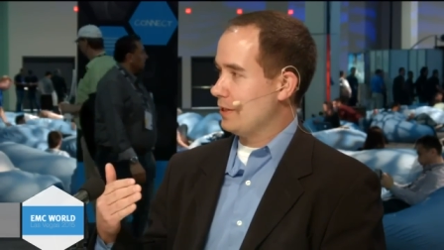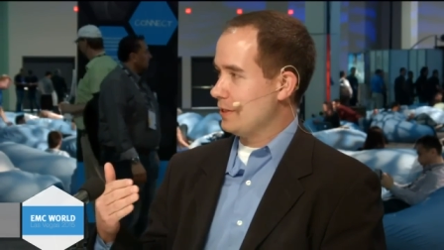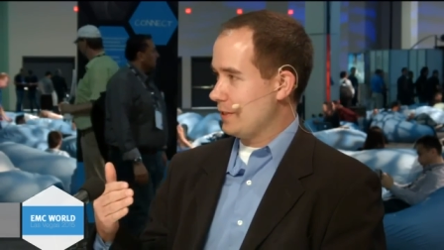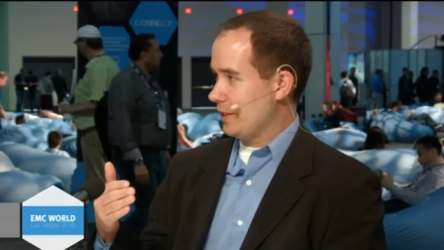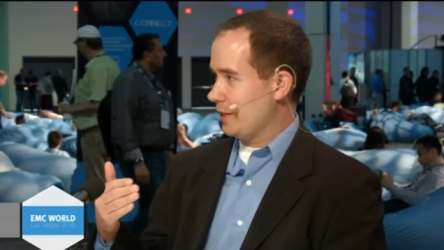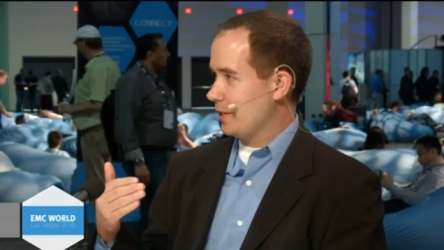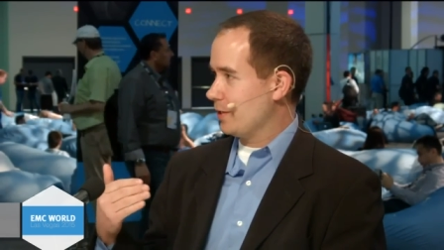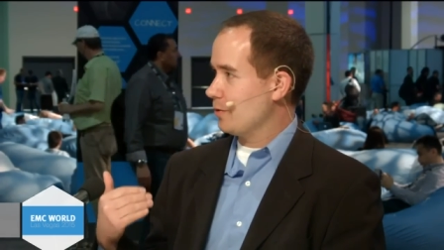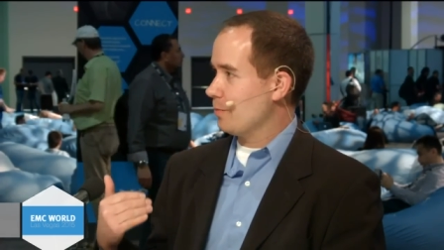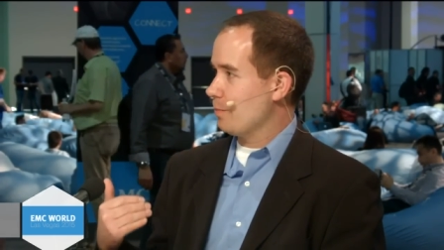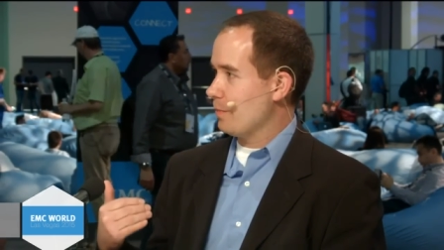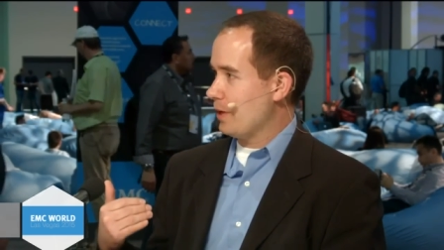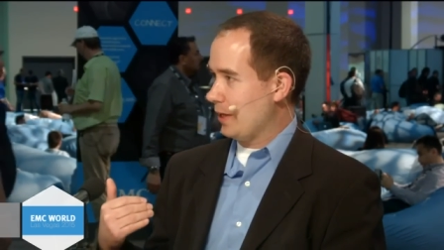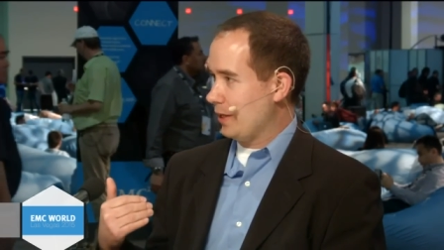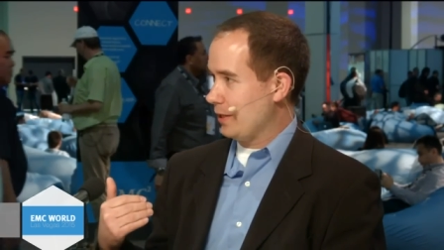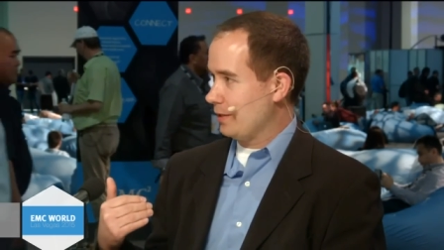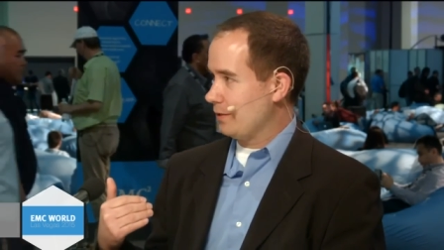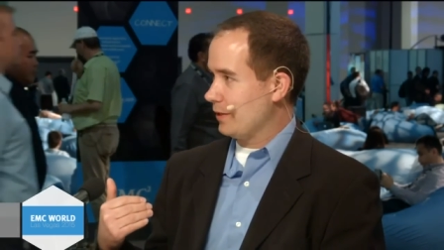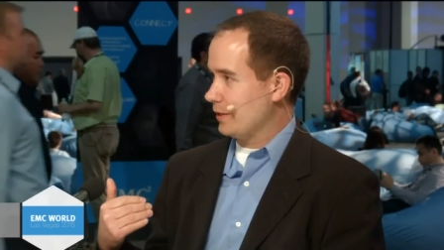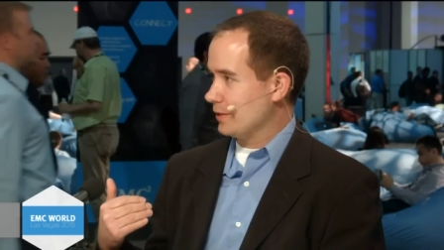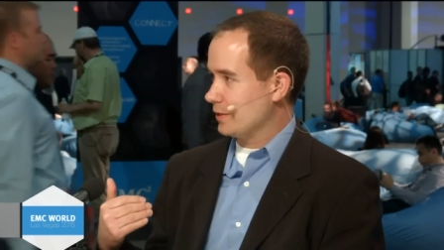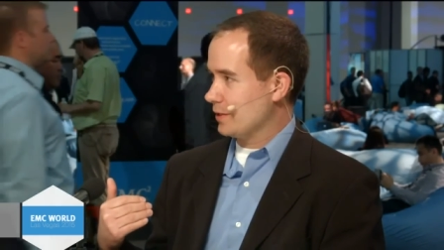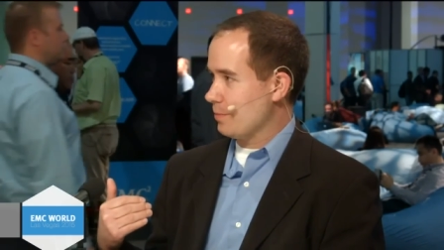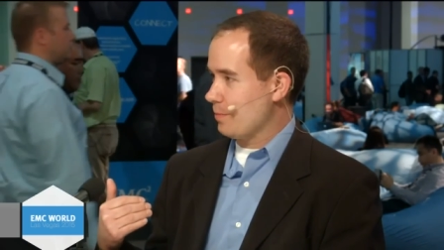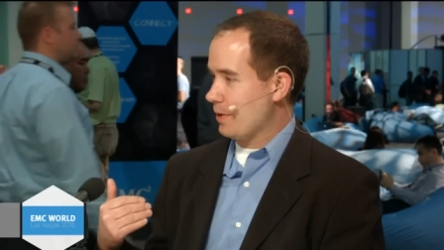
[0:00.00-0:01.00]
and Data
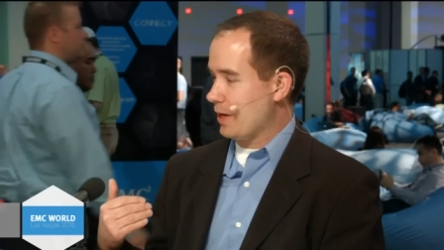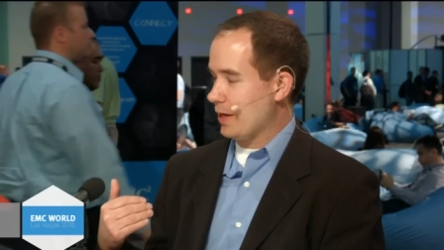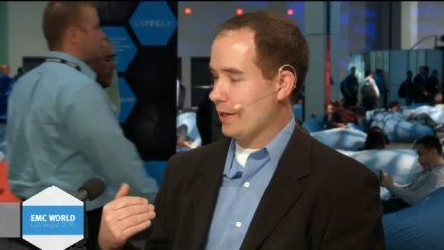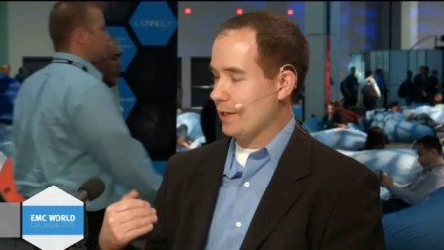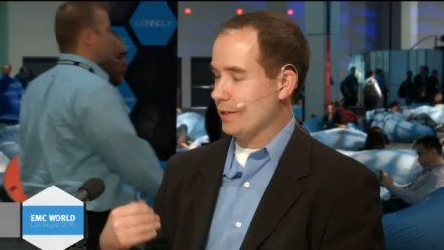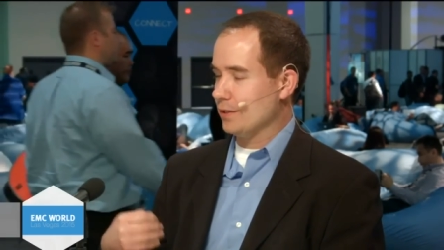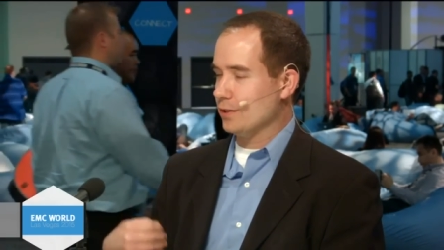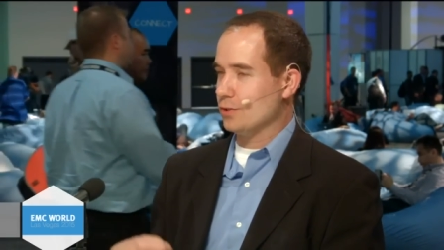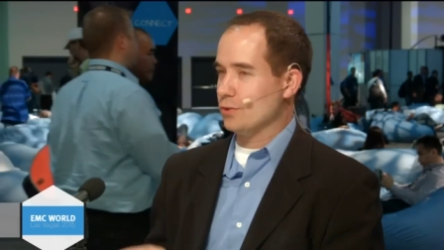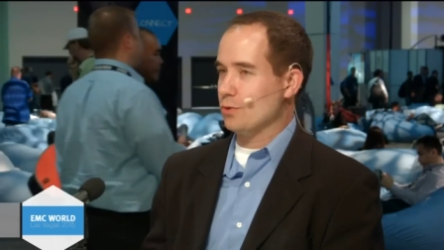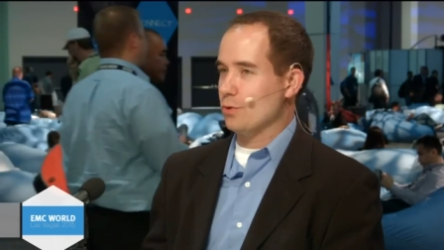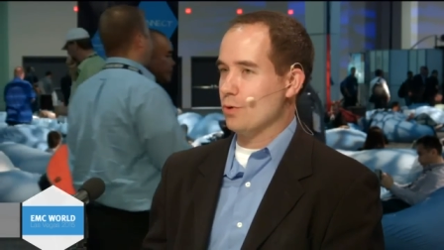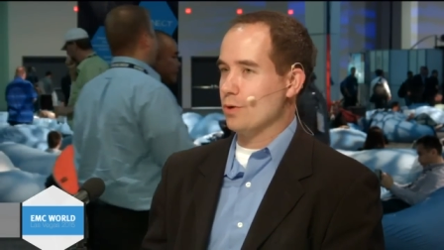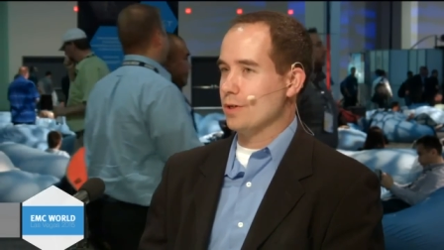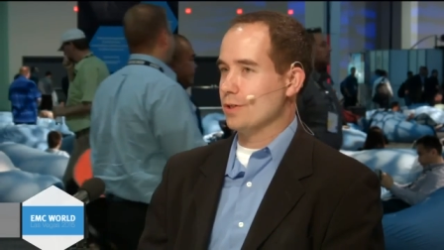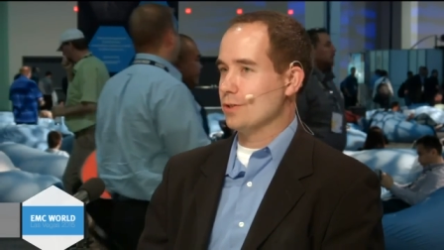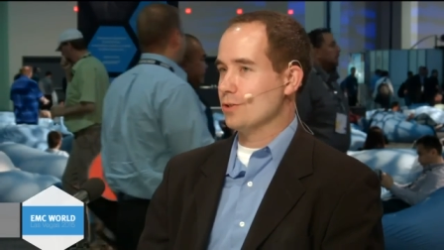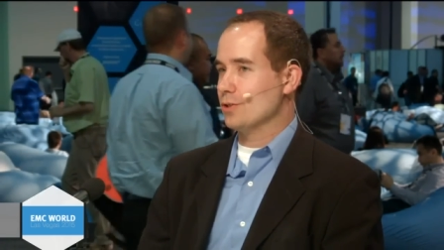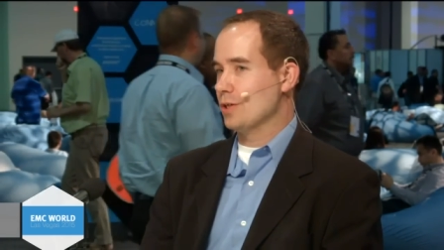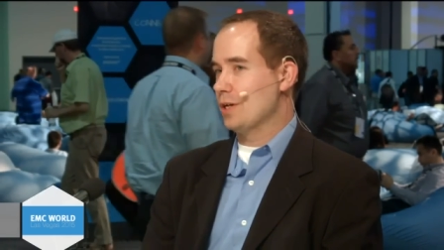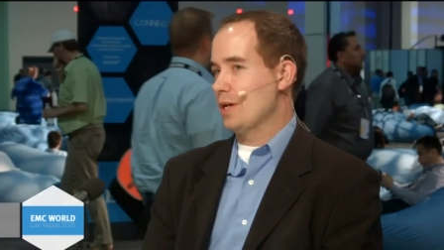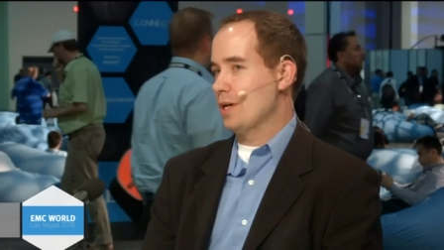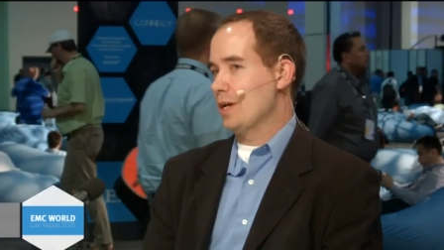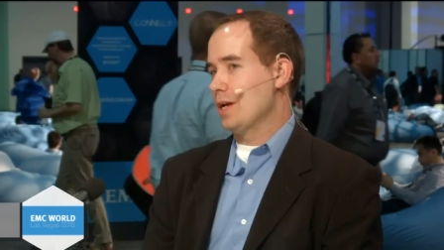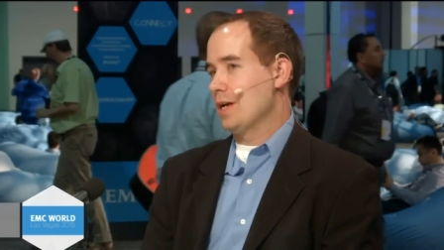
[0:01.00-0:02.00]
Domain as the backend
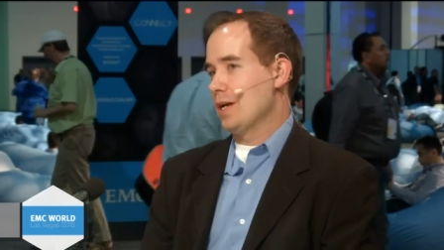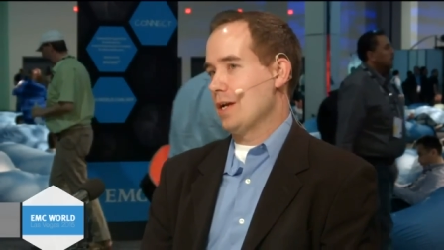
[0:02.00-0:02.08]
storage,